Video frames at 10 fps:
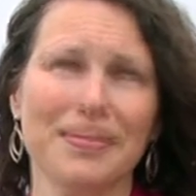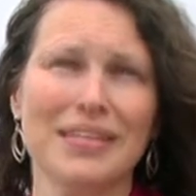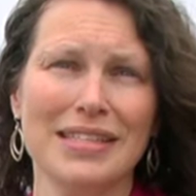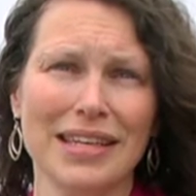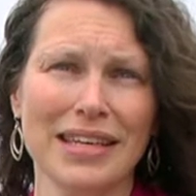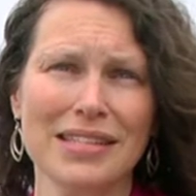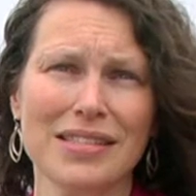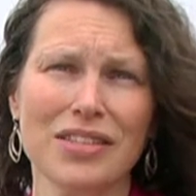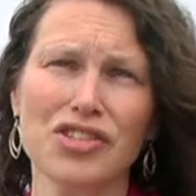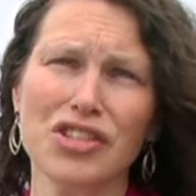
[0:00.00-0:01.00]
6.
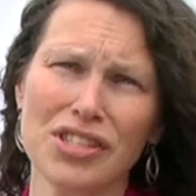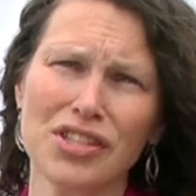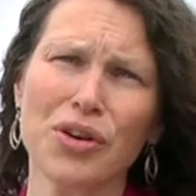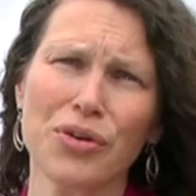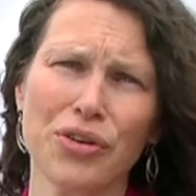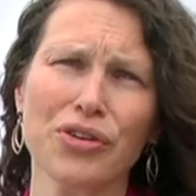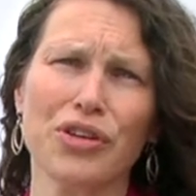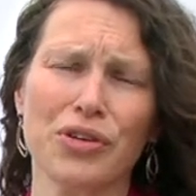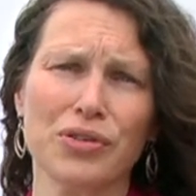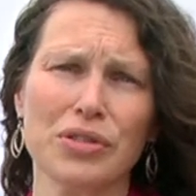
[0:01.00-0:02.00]
Cheese and yogurt are
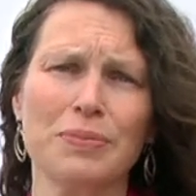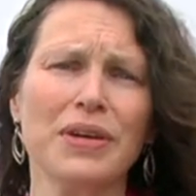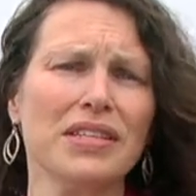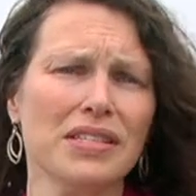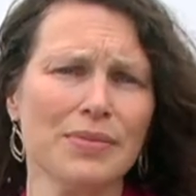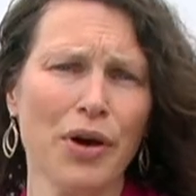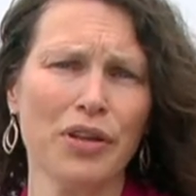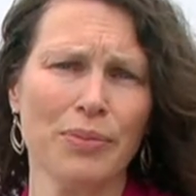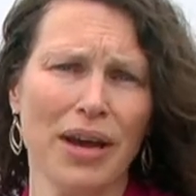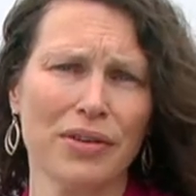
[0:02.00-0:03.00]
used, but in small
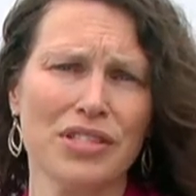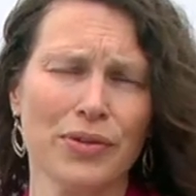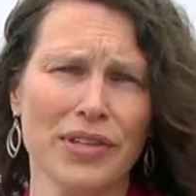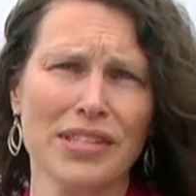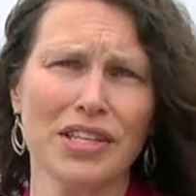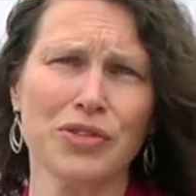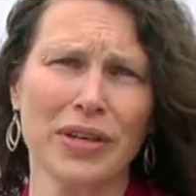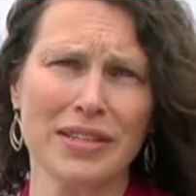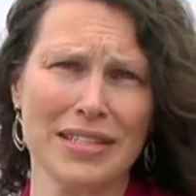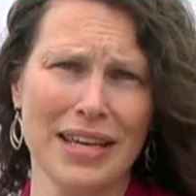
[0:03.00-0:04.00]
amounts to
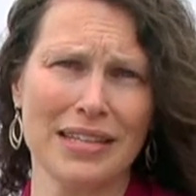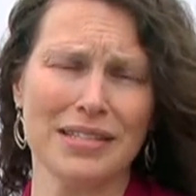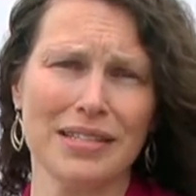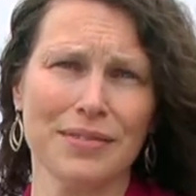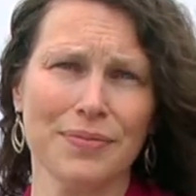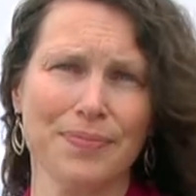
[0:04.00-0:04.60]
accentuate the taste.